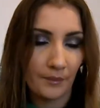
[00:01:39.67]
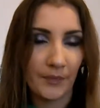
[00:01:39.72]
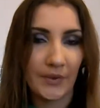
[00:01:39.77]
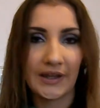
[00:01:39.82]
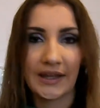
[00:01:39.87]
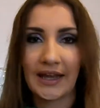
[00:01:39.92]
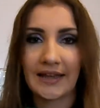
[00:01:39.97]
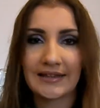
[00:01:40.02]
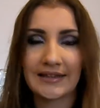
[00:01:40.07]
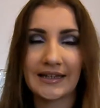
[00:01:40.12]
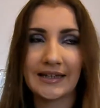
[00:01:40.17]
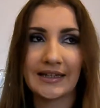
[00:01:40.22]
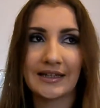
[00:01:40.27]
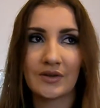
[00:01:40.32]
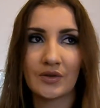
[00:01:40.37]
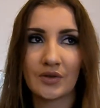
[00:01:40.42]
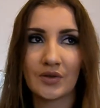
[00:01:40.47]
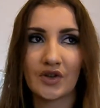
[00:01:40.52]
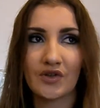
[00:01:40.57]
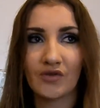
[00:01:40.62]
But yes, it
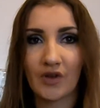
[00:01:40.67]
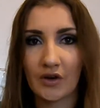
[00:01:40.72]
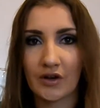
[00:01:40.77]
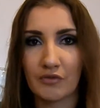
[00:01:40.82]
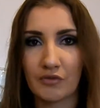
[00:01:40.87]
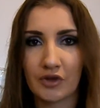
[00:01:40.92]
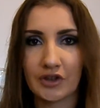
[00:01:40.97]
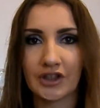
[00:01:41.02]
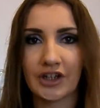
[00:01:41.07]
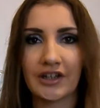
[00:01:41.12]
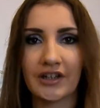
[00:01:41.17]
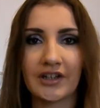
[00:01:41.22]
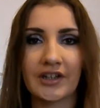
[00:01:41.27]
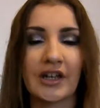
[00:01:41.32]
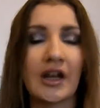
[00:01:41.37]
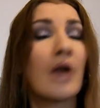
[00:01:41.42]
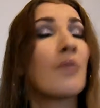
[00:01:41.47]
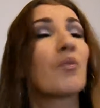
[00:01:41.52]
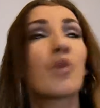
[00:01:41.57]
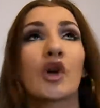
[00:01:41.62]
is also a rolling
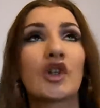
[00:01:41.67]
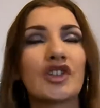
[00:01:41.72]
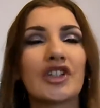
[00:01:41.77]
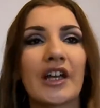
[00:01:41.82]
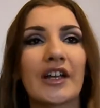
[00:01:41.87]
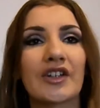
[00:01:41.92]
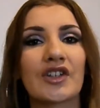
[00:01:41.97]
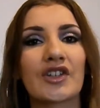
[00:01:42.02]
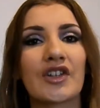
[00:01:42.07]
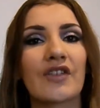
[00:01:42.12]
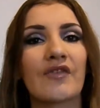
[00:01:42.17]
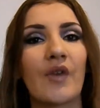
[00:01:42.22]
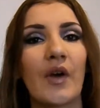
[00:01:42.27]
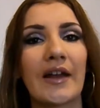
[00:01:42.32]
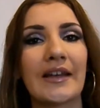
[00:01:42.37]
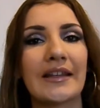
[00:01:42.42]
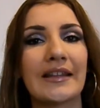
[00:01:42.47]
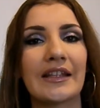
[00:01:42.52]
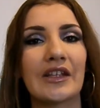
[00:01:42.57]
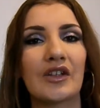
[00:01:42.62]
project, so
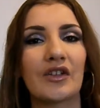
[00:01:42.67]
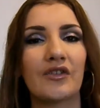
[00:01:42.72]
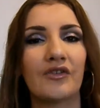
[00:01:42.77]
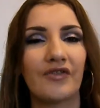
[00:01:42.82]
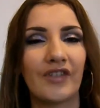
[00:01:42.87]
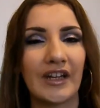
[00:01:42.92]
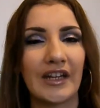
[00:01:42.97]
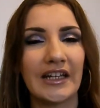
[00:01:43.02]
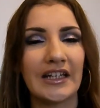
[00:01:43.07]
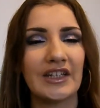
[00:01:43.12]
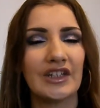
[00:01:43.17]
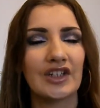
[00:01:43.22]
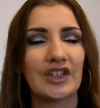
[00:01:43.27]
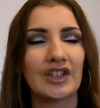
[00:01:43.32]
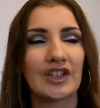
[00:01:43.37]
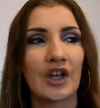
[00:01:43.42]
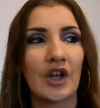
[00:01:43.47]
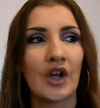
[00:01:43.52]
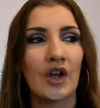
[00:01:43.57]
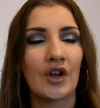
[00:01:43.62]
for anything you finish,
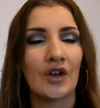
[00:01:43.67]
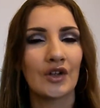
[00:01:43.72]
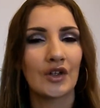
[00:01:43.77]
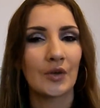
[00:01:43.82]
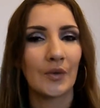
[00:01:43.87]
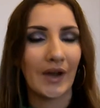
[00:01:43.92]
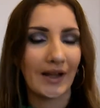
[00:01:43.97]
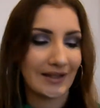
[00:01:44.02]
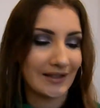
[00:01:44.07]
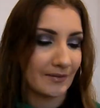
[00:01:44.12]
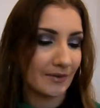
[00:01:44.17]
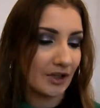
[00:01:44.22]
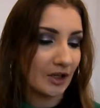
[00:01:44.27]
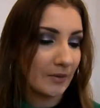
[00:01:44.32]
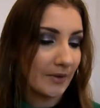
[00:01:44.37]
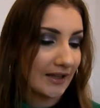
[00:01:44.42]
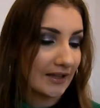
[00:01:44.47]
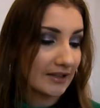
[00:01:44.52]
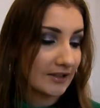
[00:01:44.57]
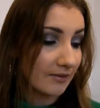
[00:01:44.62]
add
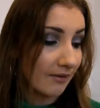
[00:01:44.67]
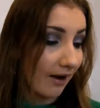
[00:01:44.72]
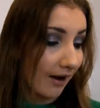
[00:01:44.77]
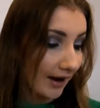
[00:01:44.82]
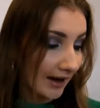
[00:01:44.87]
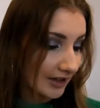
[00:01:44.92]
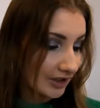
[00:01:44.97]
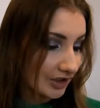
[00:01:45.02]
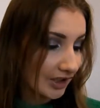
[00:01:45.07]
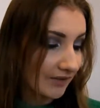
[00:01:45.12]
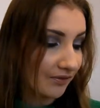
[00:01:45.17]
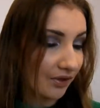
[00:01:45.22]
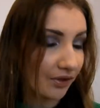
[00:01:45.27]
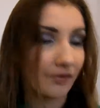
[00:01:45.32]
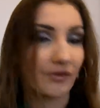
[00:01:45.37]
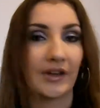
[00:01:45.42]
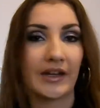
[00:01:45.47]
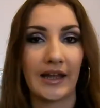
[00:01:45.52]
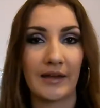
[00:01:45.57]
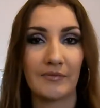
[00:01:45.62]
something new in. So I actually
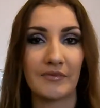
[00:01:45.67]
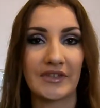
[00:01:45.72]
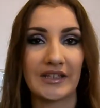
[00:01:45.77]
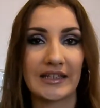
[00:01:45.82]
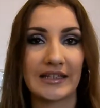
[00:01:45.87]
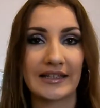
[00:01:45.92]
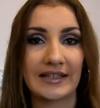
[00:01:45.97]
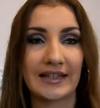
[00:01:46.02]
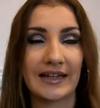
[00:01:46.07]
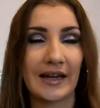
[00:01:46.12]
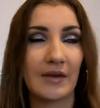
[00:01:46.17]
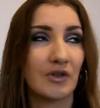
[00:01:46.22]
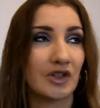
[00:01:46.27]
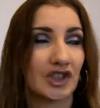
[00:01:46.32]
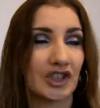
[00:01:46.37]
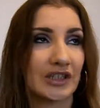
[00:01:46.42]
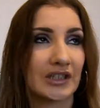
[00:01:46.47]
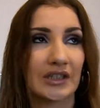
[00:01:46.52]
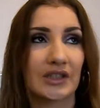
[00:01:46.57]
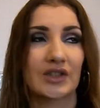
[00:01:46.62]
have 3 empties
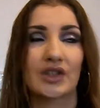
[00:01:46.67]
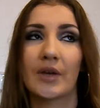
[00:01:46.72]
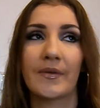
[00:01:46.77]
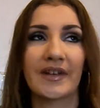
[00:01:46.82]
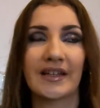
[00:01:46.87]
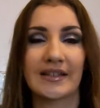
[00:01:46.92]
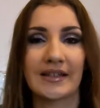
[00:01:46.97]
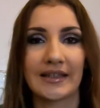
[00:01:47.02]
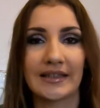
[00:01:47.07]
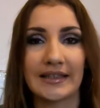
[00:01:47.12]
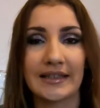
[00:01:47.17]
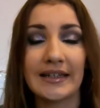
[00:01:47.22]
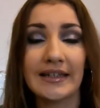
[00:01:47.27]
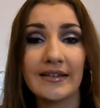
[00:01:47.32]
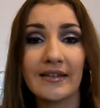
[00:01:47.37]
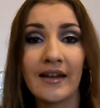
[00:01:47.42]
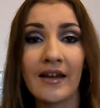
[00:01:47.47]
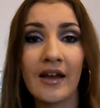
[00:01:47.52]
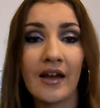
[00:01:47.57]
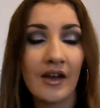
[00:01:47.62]
today, which is so
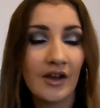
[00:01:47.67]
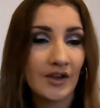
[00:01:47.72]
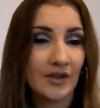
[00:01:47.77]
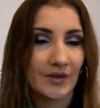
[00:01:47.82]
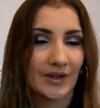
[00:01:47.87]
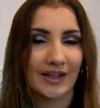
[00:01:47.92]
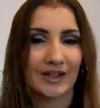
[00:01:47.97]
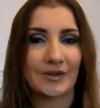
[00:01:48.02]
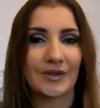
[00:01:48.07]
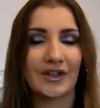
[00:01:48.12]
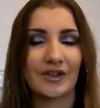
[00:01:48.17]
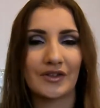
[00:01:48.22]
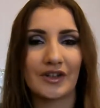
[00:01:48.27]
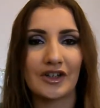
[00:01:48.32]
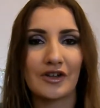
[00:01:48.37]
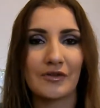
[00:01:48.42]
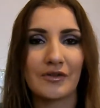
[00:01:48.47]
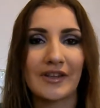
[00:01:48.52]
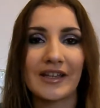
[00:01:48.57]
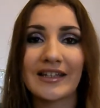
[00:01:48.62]
exciting. So I get to try
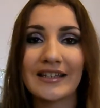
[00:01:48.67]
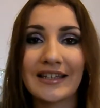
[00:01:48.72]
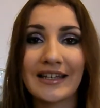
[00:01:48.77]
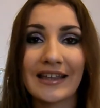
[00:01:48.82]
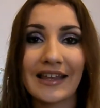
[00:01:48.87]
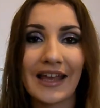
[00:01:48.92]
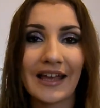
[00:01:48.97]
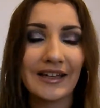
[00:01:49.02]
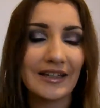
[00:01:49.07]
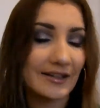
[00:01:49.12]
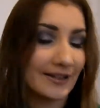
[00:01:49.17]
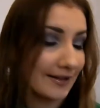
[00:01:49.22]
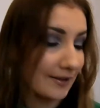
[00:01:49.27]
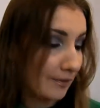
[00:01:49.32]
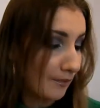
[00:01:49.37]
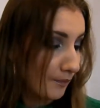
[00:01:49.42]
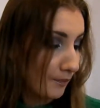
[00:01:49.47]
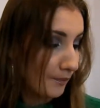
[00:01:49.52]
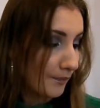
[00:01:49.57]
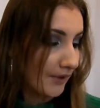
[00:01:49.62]
3 new things at the end.
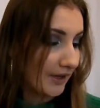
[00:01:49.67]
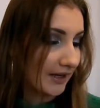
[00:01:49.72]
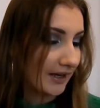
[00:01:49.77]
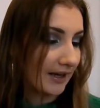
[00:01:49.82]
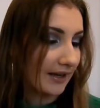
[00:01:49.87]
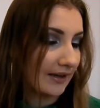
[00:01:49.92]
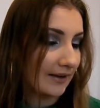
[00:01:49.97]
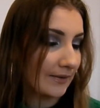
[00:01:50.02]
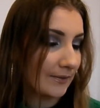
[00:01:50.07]
But